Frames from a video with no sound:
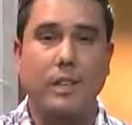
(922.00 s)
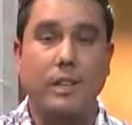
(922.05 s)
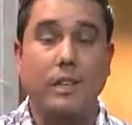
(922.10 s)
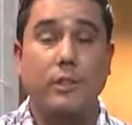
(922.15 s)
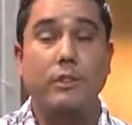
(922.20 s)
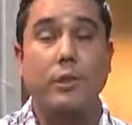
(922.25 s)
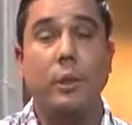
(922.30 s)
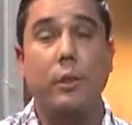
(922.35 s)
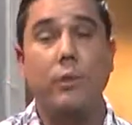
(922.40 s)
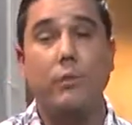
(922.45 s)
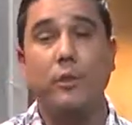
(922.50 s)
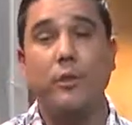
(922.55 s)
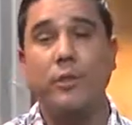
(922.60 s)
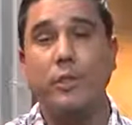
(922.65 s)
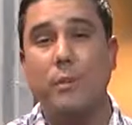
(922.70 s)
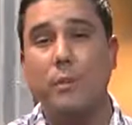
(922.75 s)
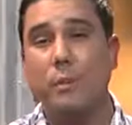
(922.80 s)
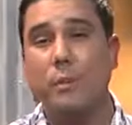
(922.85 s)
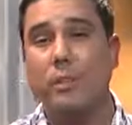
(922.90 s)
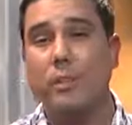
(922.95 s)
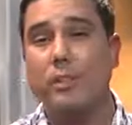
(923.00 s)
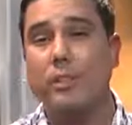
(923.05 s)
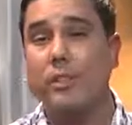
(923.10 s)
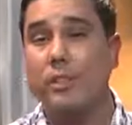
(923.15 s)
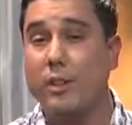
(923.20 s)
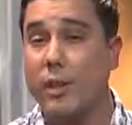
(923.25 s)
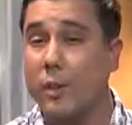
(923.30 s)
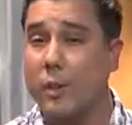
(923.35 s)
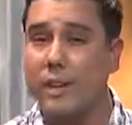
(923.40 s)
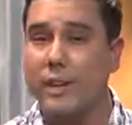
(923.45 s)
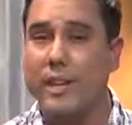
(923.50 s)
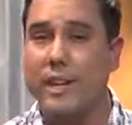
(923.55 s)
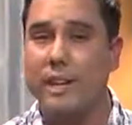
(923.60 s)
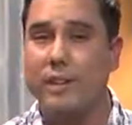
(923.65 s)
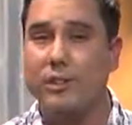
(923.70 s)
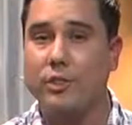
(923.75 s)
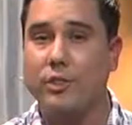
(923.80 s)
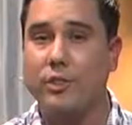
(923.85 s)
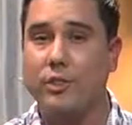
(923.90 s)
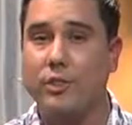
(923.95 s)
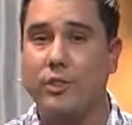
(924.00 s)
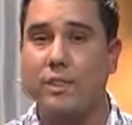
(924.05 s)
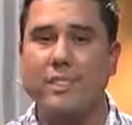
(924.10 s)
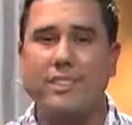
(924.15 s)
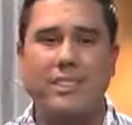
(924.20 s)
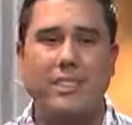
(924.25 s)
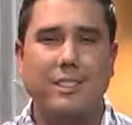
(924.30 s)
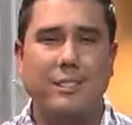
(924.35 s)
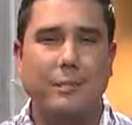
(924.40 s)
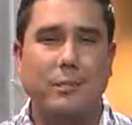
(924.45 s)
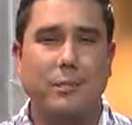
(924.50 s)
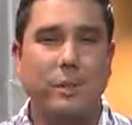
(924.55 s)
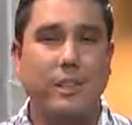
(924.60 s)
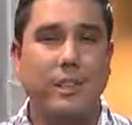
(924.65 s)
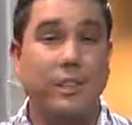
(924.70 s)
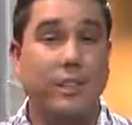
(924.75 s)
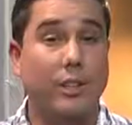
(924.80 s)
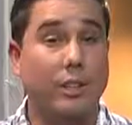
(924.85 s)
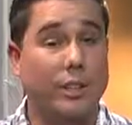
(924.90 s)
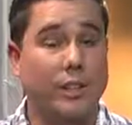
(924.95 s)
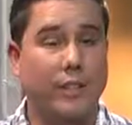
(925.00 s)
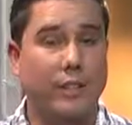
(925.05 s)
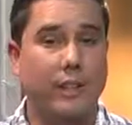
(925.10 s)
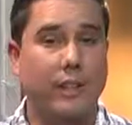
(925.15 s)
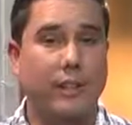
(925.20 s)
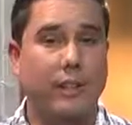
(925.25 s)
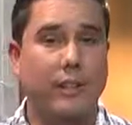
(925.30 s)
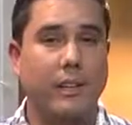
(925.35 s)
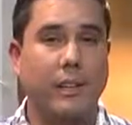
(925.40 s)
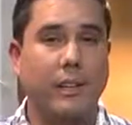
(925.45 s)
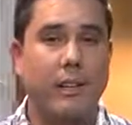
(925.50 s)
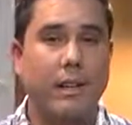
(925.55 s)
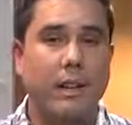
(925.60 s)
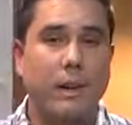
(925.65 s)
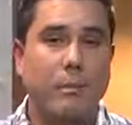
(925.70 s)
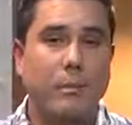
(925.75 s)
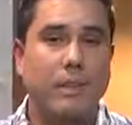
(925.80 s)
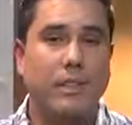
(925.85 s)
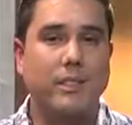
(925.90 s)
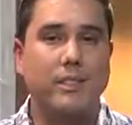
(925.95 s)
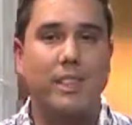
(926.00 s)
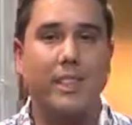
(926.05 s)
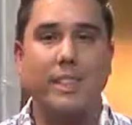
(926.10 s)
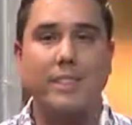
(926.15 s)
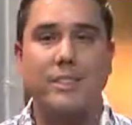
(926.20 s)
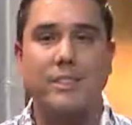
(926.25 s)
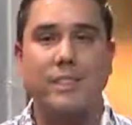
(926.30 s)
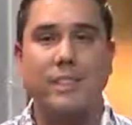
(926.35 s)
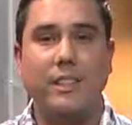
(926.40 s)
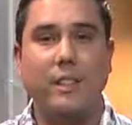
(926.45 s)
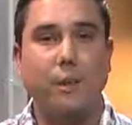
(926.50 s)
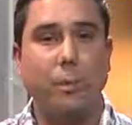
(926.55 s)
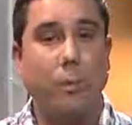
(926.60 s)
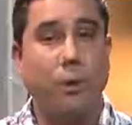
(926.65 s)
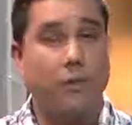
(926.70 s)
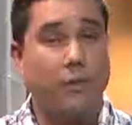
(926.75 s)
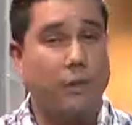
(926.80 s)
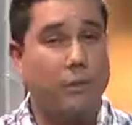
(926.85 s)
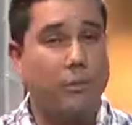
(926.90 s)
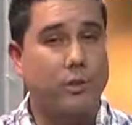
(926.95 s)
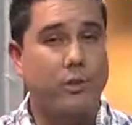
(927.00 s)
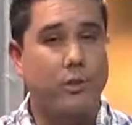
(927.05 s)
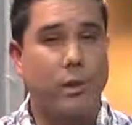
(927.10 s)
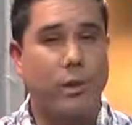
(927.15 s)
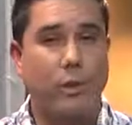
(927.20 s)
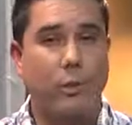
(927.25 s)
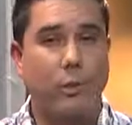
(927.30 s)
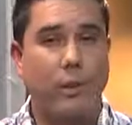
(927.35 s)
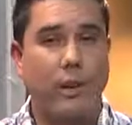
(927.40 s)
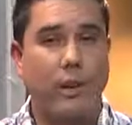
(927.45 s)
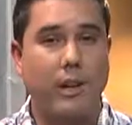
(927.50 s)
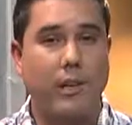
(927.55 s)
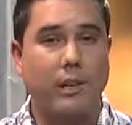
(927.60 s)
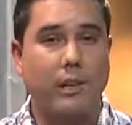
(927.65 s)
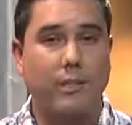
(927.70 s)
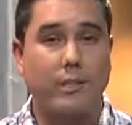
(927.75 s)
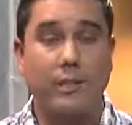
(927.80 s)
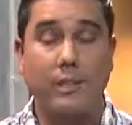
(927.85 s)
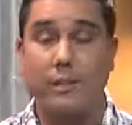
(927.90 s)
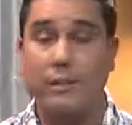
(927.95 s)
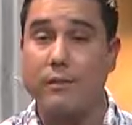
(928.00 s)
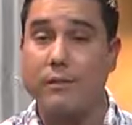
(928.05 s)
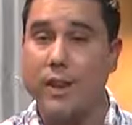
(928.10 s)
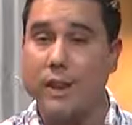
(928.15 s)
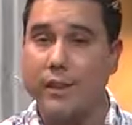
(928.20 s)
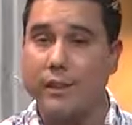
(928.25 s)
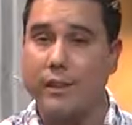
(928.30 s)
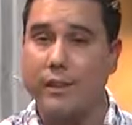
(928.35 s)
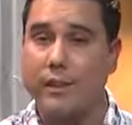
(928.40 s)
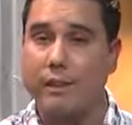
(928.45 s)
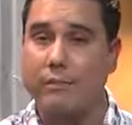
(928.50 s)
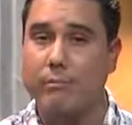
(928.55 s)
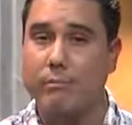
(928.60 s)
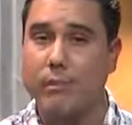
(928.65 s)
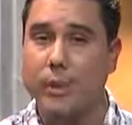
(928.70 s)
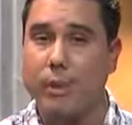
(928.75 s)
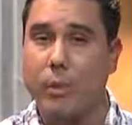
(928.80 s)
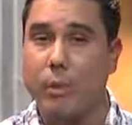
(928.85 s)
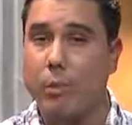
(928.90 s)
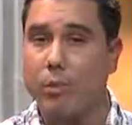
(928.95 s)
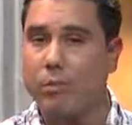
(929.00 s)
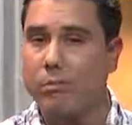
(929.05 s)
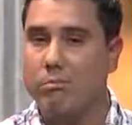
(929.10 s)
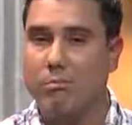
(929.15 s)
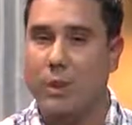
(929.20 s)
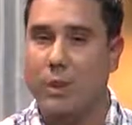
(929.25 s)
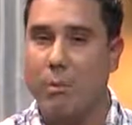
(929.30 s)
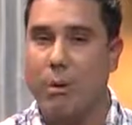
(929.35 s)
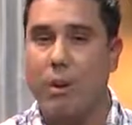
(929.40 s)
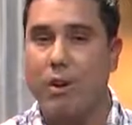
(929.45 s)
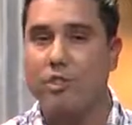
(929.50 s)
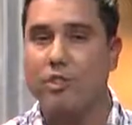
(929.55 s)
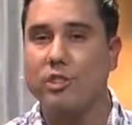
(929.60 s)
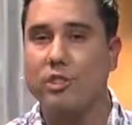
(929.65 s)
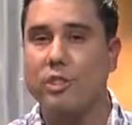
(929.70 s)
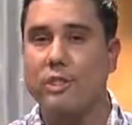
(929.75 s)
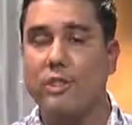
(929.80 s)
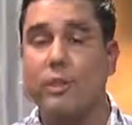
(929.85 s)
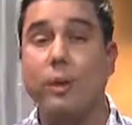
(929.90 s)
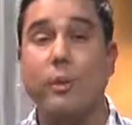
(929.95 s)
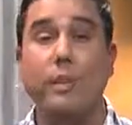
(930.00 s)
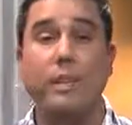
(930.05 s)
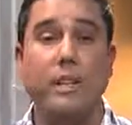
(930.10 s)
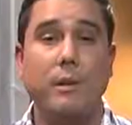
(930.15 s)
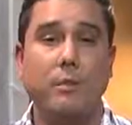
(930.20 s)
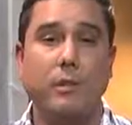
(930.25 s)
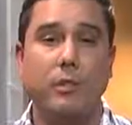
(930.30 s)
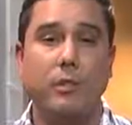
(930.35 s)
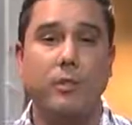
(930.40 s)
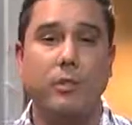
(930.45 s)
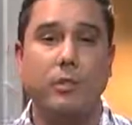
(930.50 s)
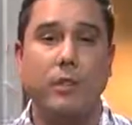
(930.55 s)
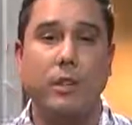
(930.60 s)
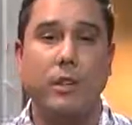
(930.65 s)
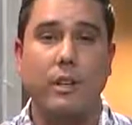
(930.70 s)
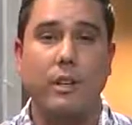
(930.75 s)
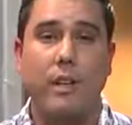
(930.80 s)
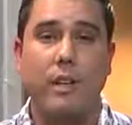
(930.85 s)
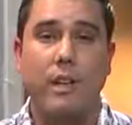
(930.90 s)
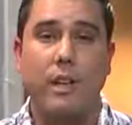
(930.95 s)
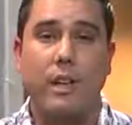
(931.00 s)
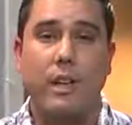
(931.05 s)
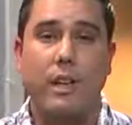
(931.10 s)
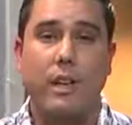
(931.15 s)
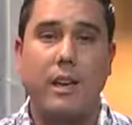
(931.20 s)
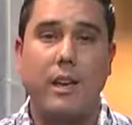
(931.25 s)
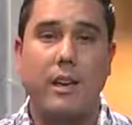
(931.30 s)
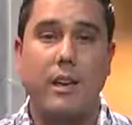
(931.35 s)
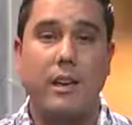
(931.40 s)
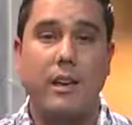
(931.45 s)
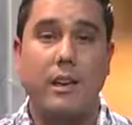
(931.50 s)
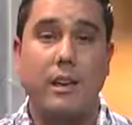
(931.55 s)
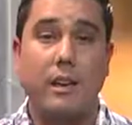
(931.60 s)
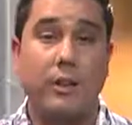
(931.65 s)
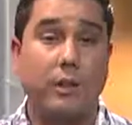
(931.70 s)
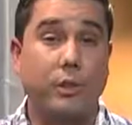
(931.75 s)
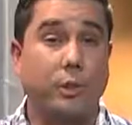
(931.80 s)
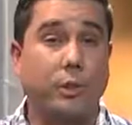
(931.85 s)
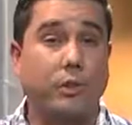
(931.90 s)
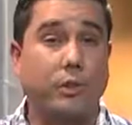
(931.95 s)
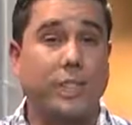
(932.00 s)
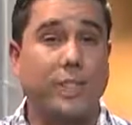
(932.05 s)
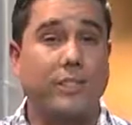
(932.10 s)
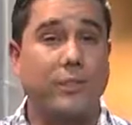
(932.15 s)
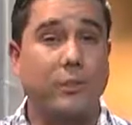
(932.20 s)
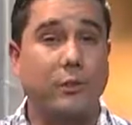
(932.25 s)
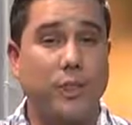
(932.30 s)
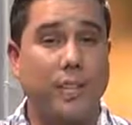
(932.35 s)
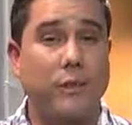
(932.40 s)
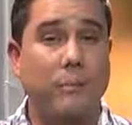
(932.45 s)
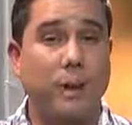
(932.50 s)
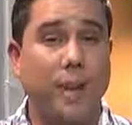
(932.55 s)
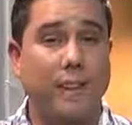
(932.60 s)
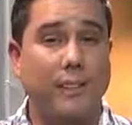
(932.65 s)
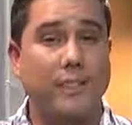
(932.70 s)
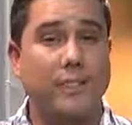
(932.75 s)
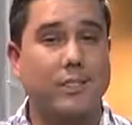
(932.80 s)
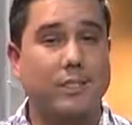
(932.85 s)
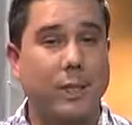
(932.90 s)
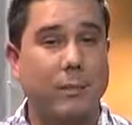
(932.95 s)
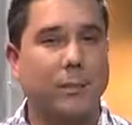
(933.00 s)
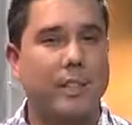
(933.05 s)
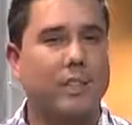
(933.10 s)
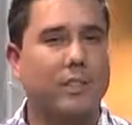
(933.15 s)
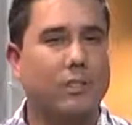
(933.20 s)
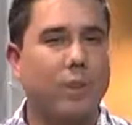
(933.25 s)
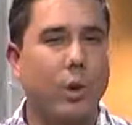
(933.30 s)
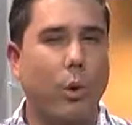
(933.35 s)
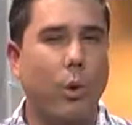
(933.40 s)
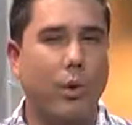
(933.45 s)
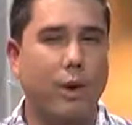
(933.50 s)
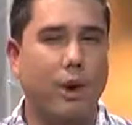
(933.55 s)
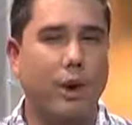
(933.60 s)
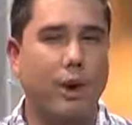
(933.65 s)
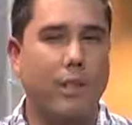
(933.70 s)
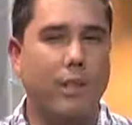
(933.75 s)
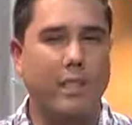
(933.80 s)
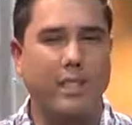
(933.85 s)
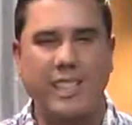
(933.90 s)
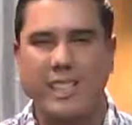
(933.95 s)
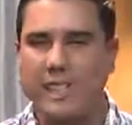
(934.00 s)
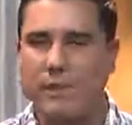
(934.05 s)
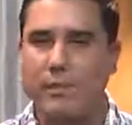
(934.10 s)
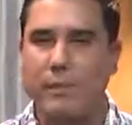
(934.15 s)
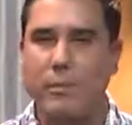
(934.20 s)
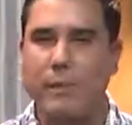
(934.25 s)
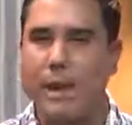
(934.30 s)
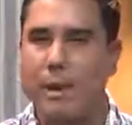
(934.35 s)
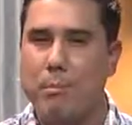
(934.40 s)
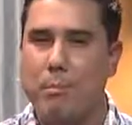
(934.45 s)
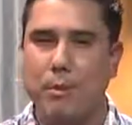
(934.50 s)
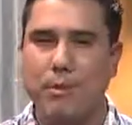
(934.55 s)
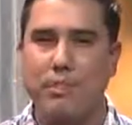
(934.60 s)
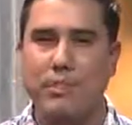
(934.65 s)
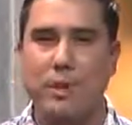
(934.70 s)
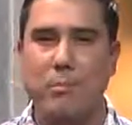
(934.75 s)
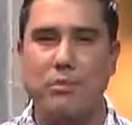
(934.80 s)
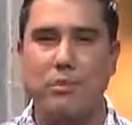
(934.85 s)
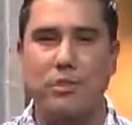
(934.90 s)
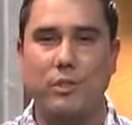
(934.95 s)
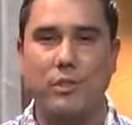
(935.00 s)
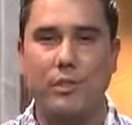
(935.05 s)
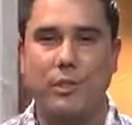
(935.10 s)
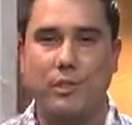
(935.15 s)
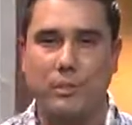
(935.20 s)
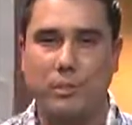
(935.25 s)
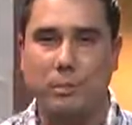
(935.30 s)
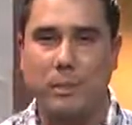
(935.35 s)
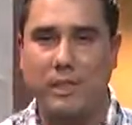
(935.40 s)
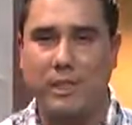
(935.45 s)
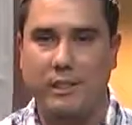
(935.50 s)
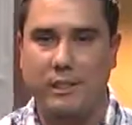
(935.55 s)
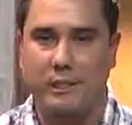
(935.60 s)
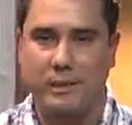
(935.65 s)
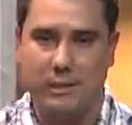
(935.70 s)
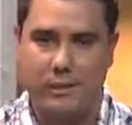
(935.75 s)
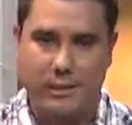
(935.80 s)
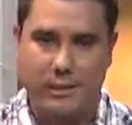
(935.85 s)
So for someone with a slower connection, this can be a good thing because they can see the rough image right away instead of nothing or a partially loaded image. And the user gets feedback that something is going on, and it gives them that perception of speed.